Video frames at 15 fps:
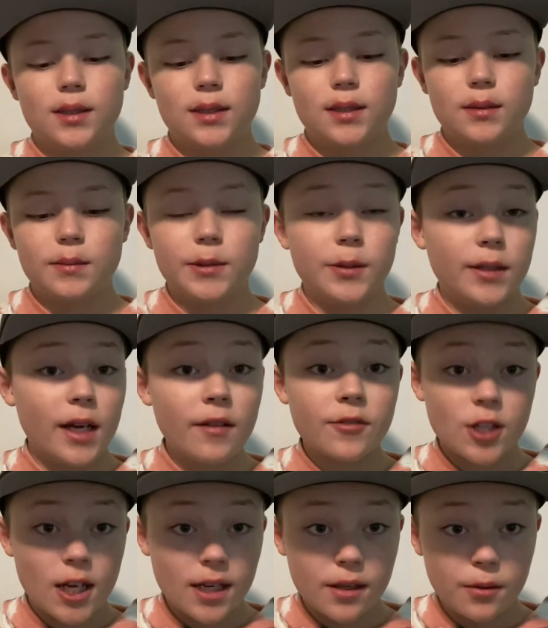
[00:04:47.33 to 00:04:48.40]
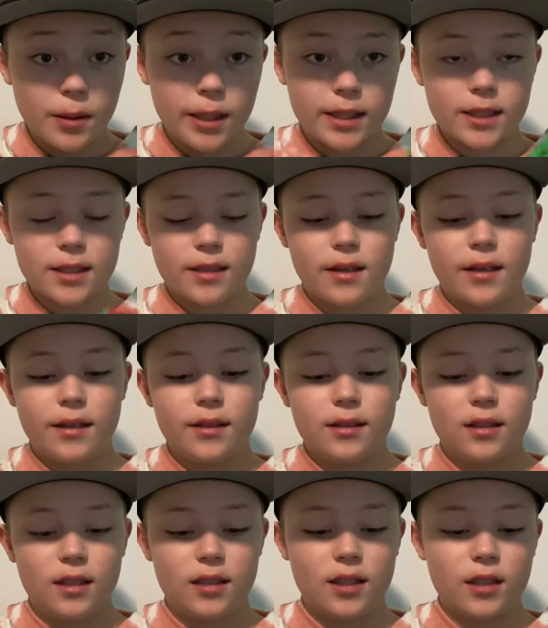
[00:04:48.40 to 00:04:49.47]
But when I've tried it works. They
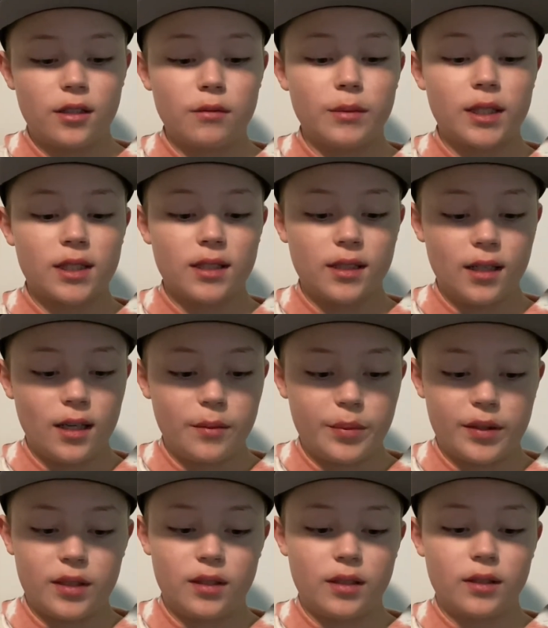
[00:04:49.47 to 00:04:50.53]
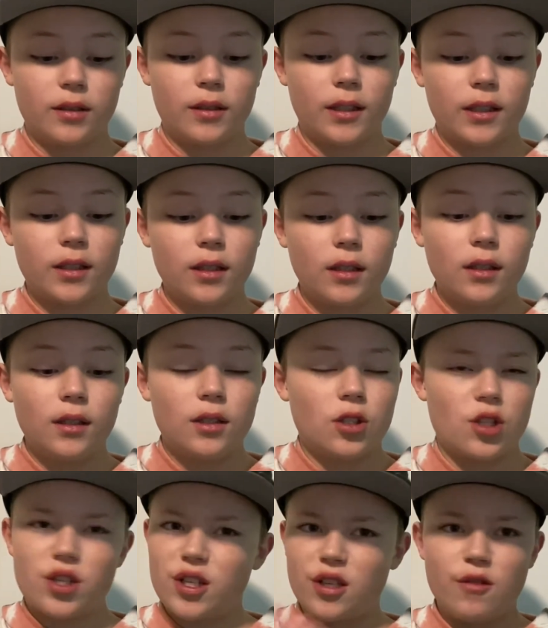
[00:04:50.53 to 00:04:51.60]
think you're mixing it up. And then you're like, just
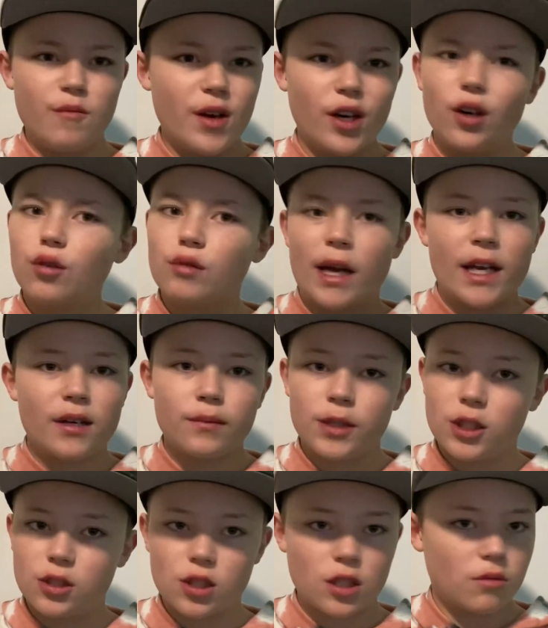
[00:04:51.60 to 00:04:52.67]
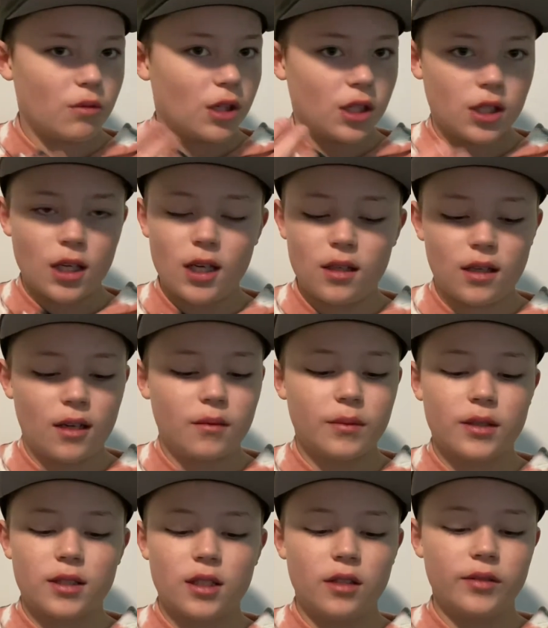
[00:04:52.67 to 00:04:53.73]
in the middle, randomly, you're just gonna be like, hey, now I'm gonna
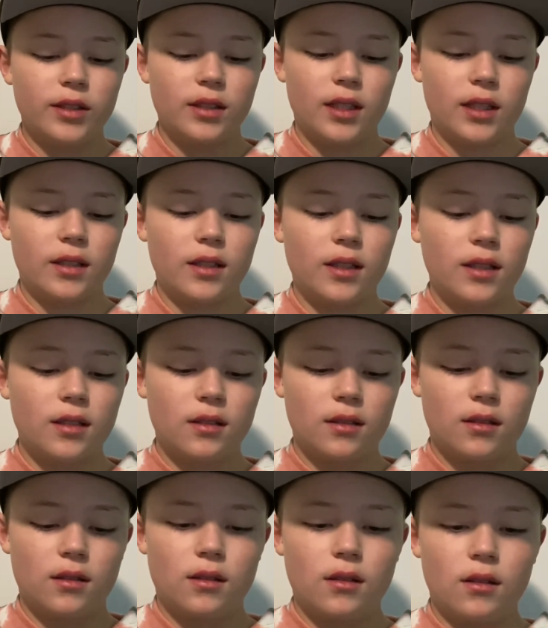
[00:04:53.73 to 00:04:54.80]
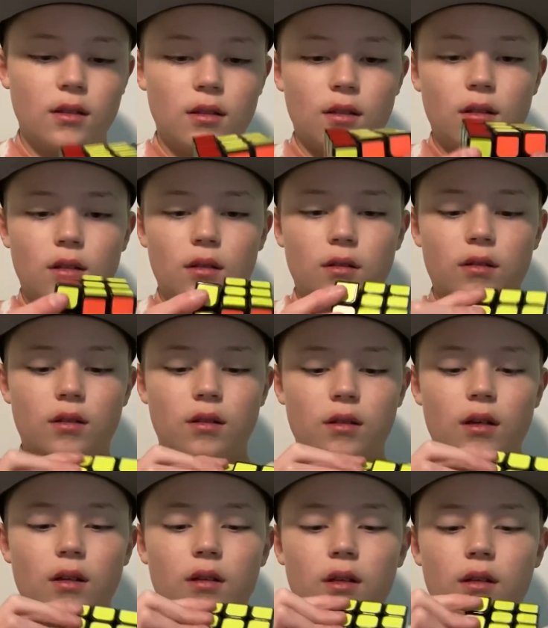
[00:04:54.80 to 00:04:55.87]
solve it like this. Okay,
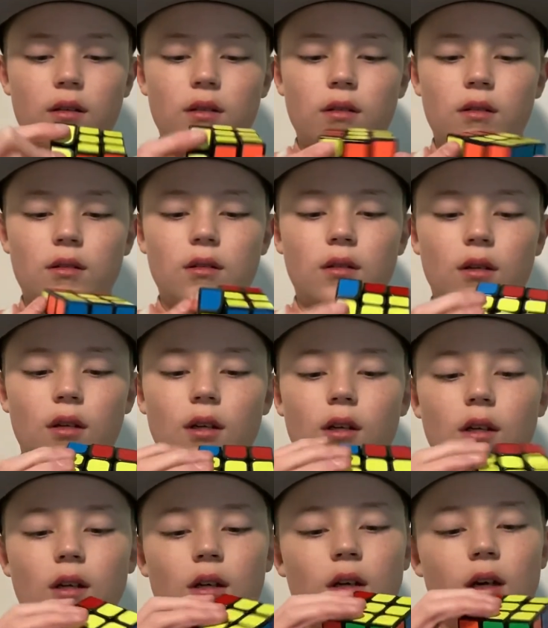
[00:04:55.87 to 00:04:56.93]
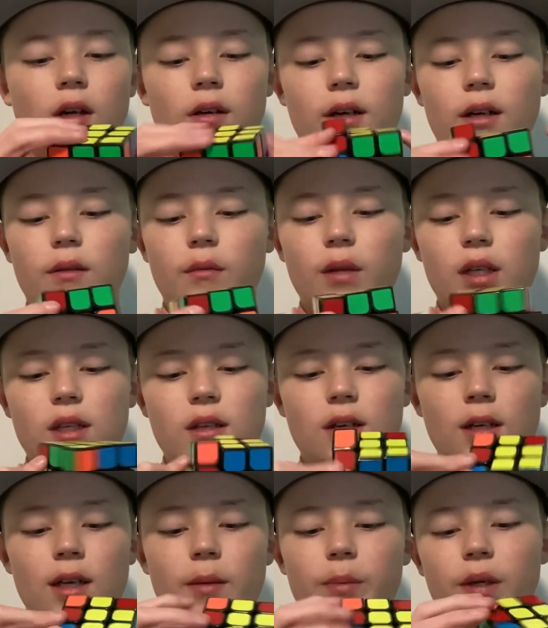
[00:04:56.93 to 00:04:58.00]
here. Alright, I'm mixing it
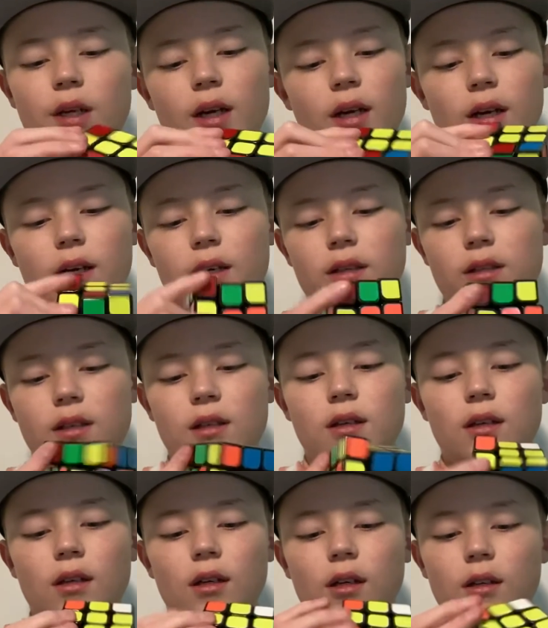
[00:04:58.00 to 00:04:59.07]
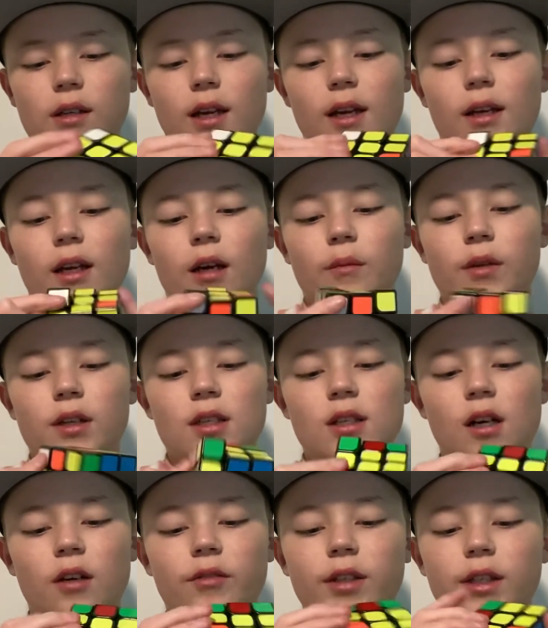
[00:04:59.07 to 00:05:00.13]
up, you guys. Okay, now I'm gonna solve
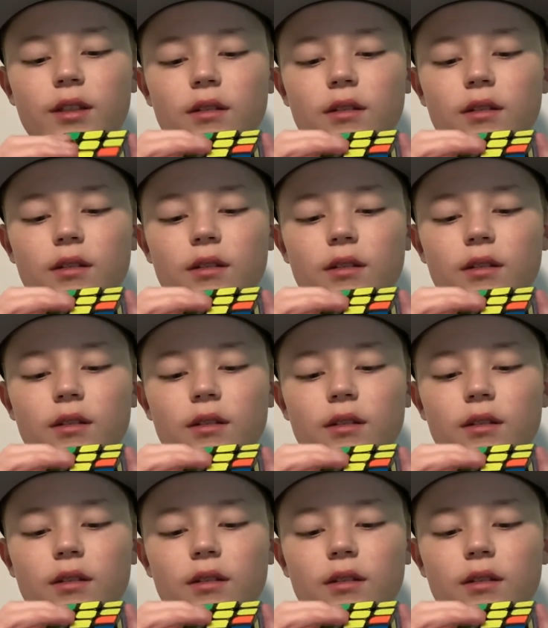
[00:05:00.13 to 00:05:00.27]
it.